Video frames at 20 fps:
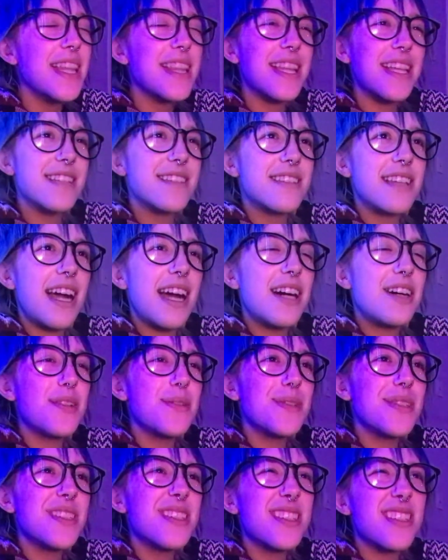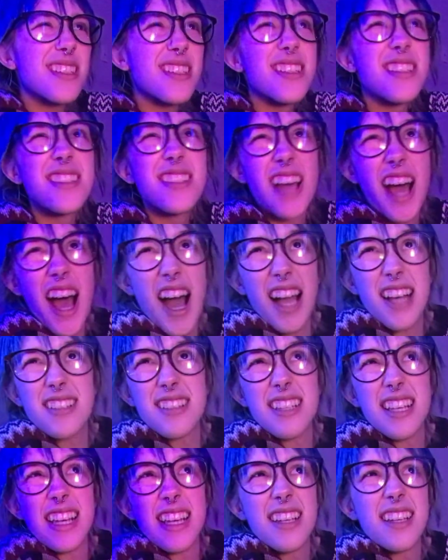that sounds
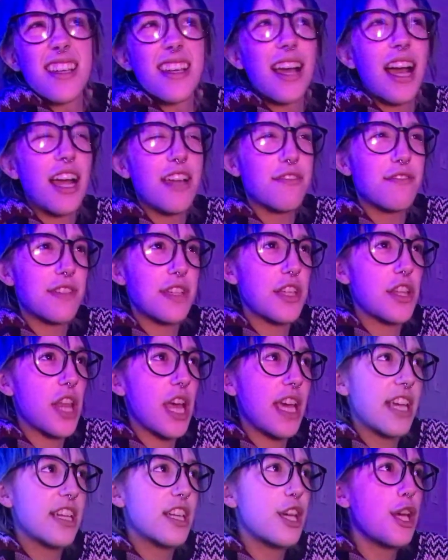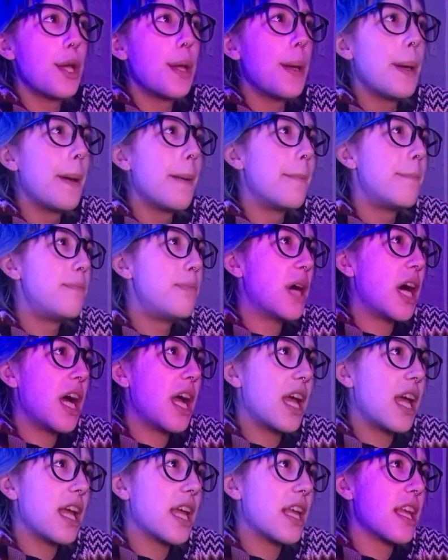toxic, I feel like.
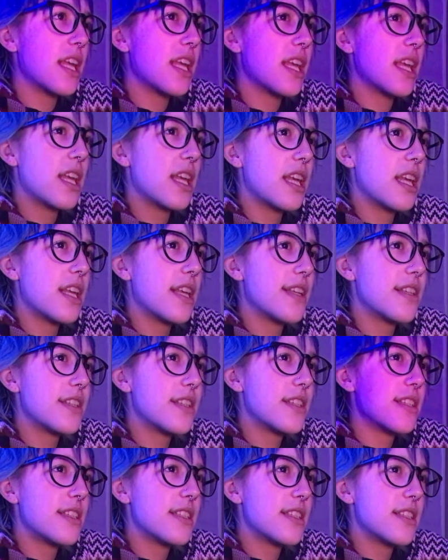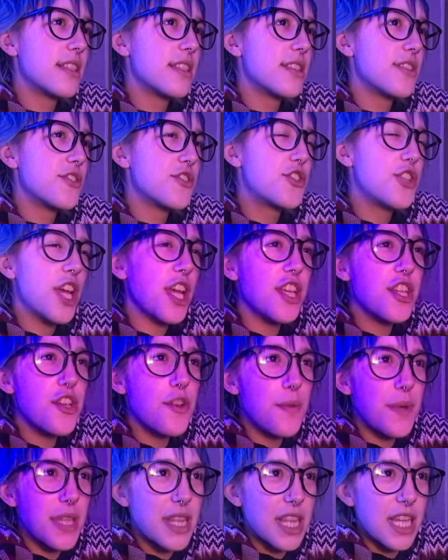But
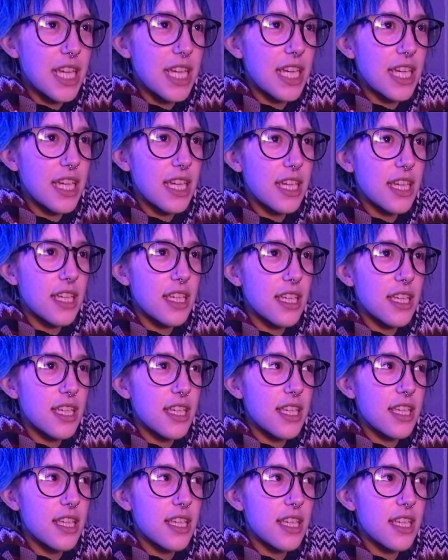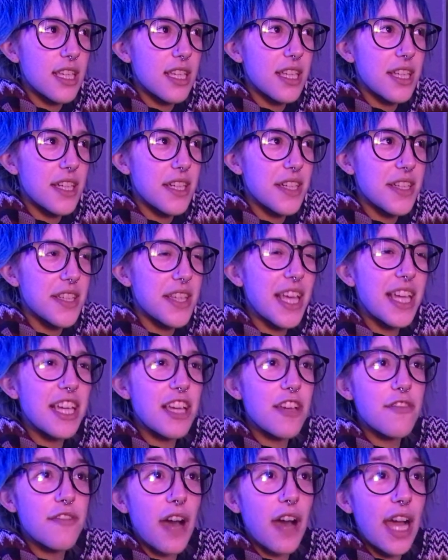genuinely like
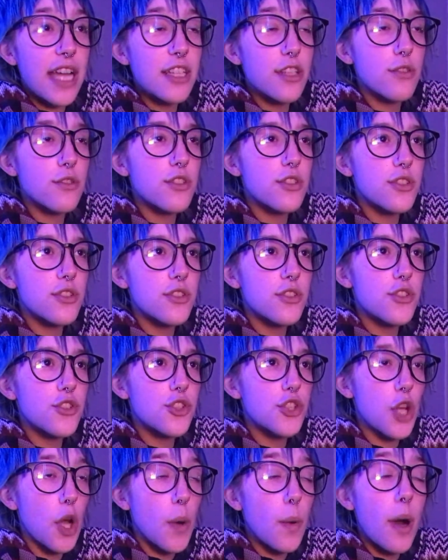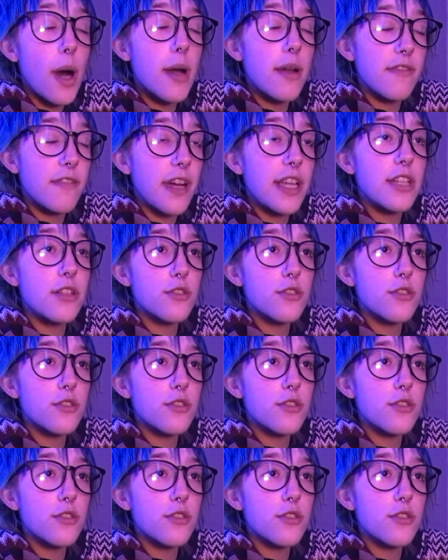if I don't show up, if I don't